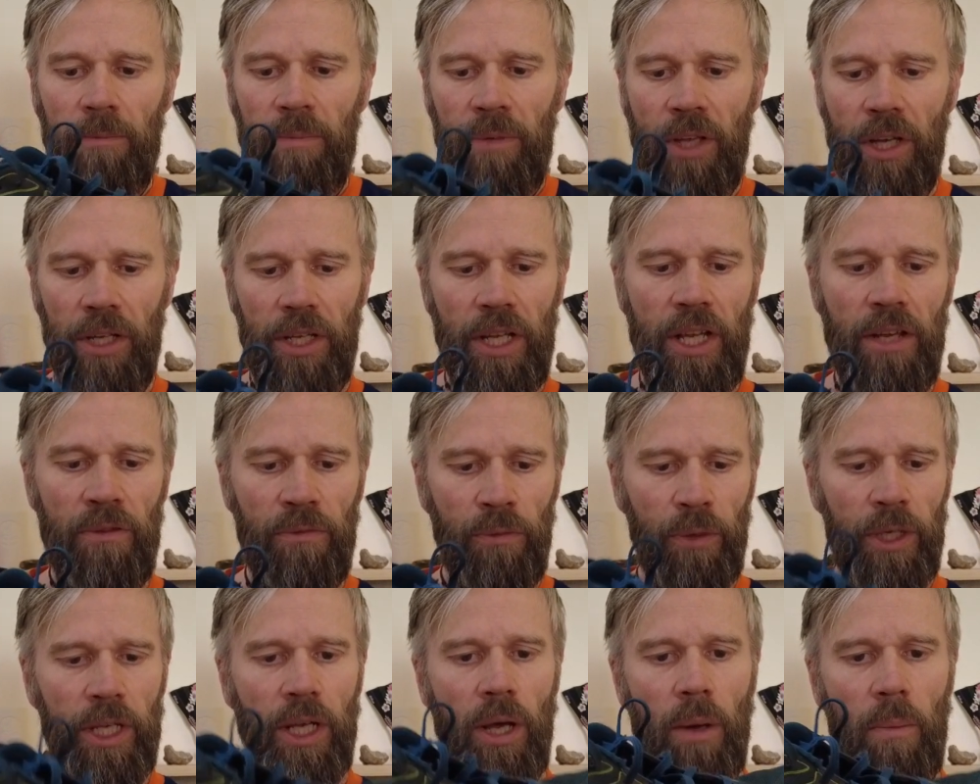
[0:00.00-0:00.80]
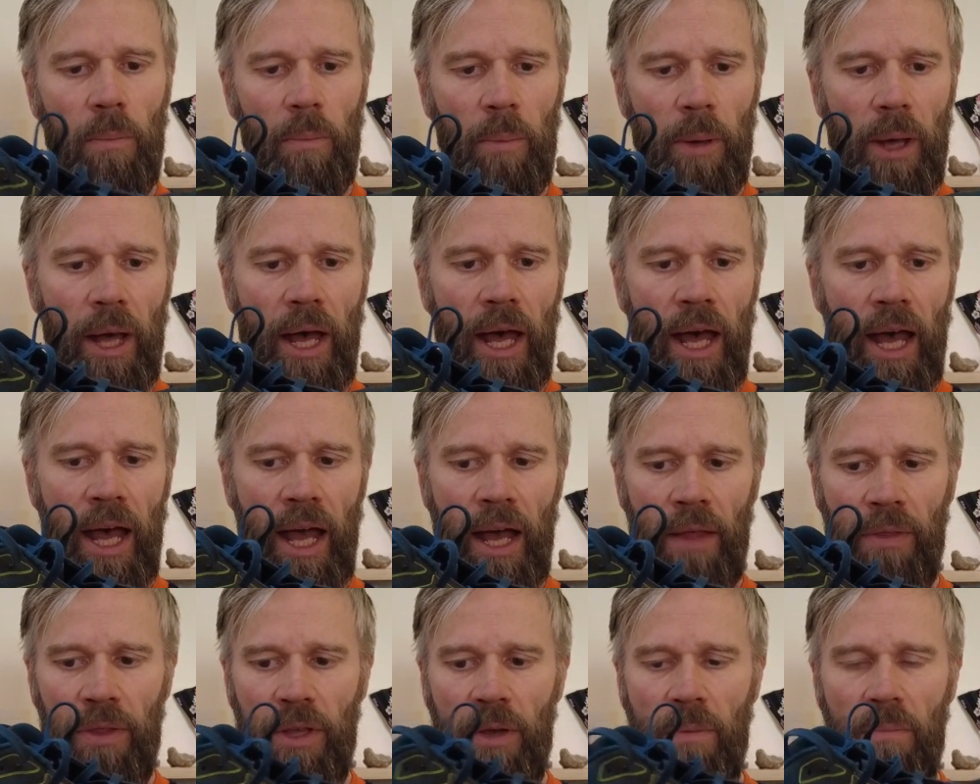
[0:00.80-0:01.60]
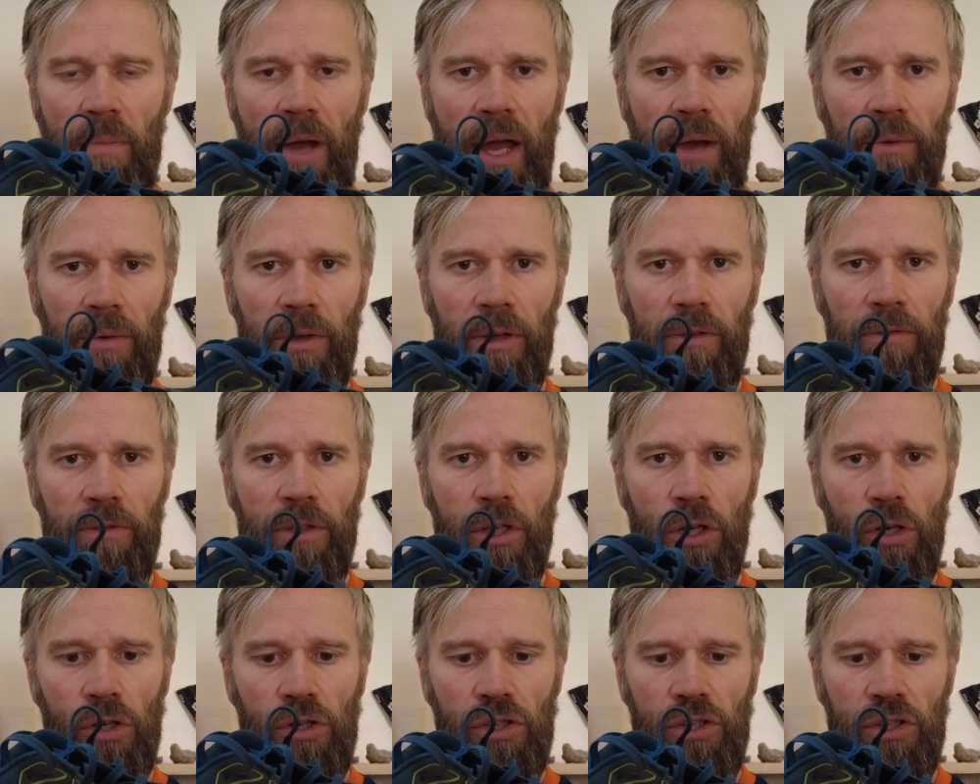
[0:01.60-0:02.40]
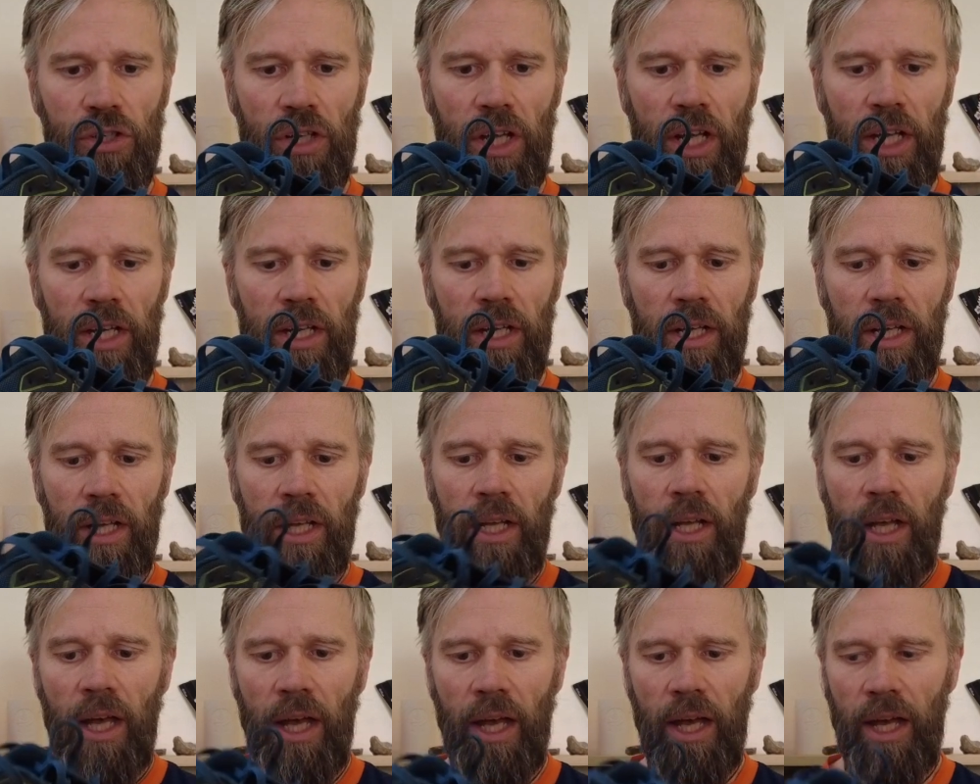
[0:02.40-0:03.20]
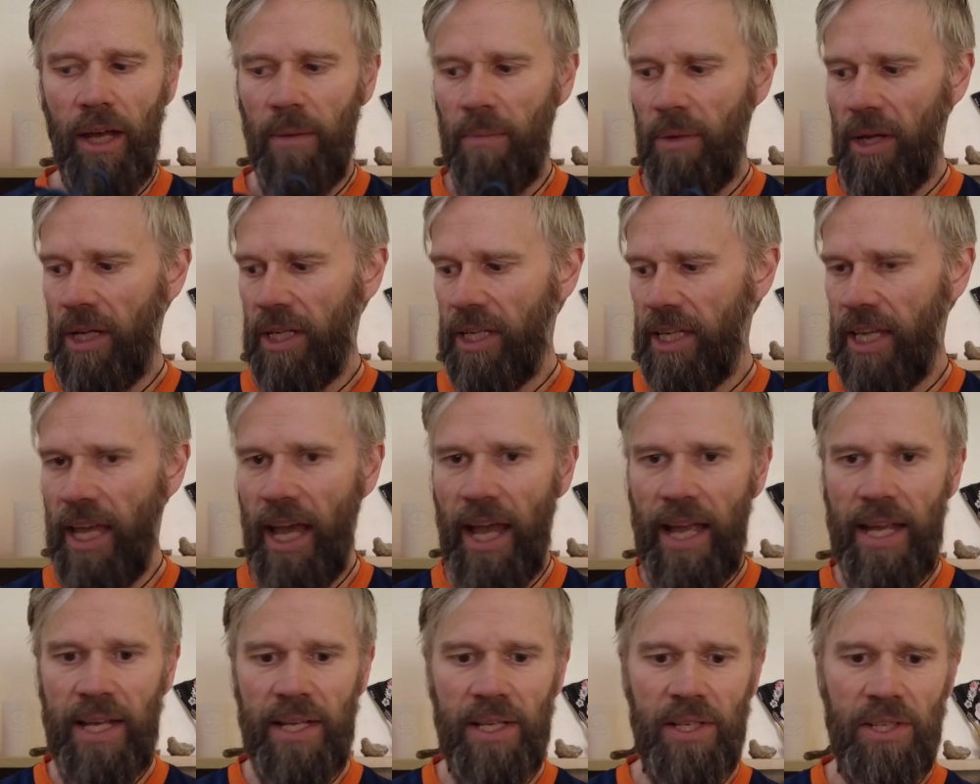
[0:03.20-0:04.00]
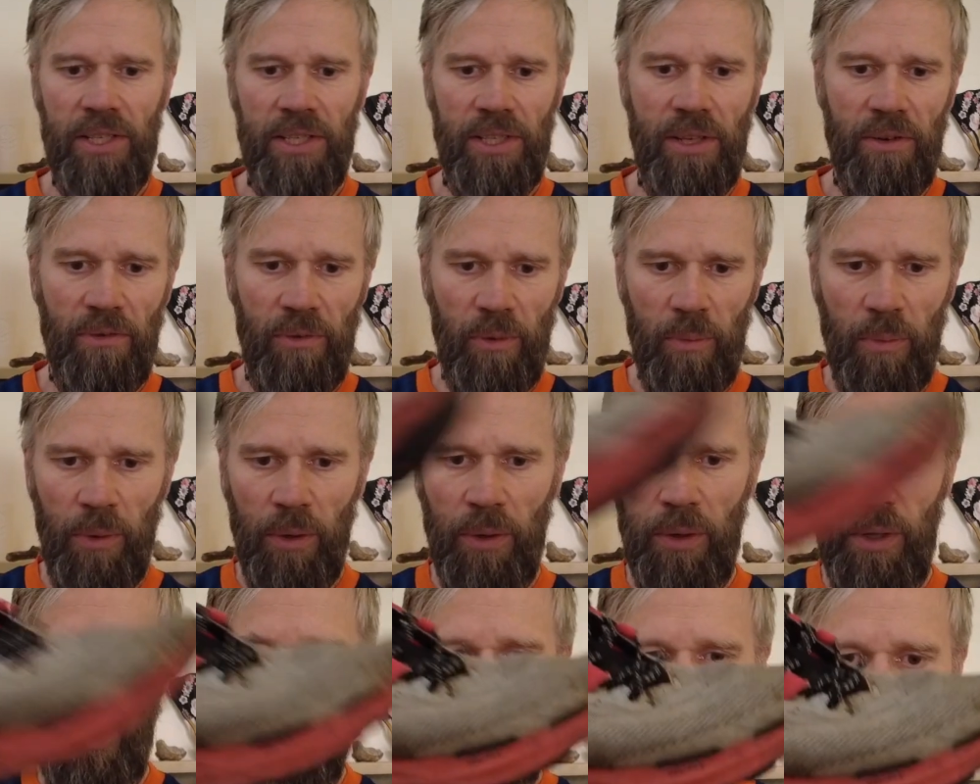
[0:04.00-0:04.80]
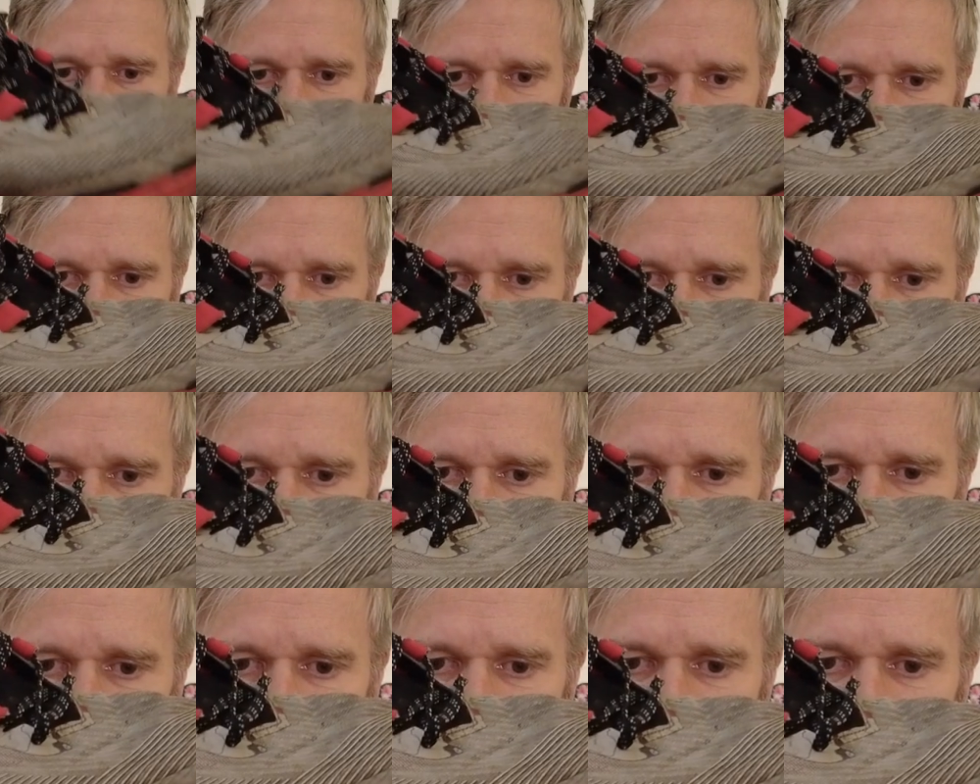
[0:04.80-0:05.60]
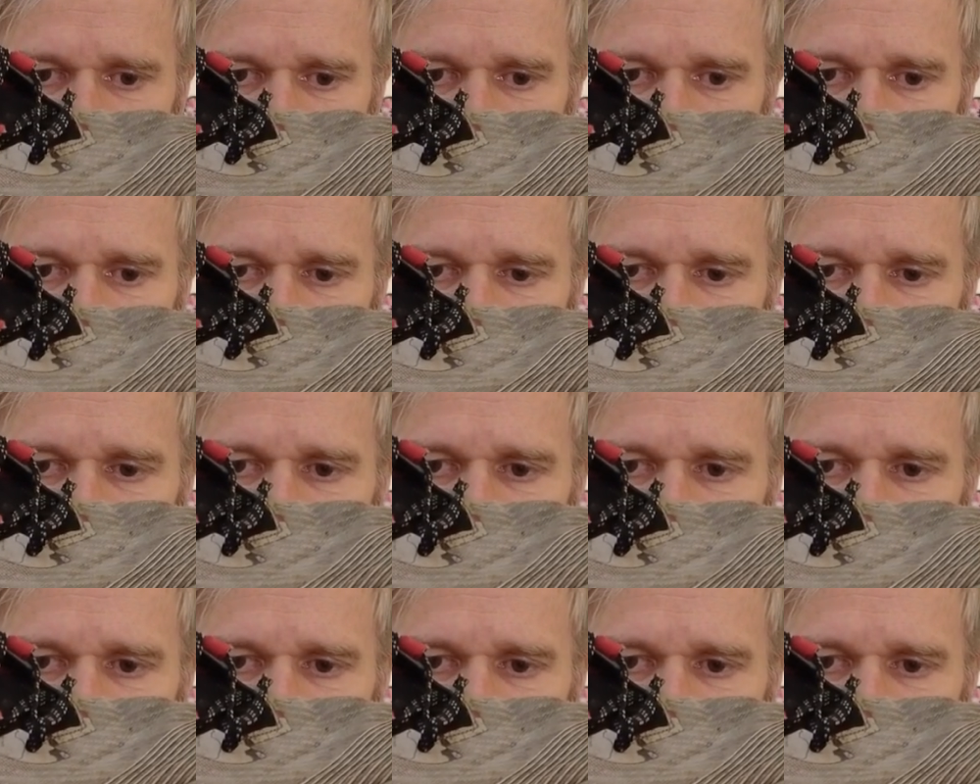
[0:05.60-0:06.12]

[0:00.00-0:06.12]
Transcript: And if we compare the amount of cushioning against, if we put the sort of